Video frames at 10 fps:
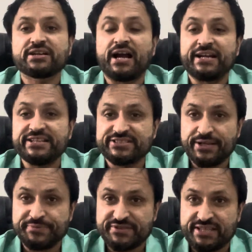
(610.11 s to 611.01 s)
kindly
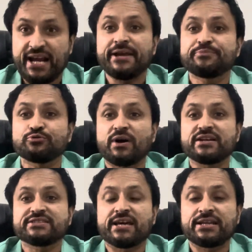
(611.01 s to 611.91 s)
subscribe to
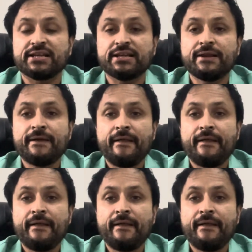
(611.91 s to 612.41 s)
our channel,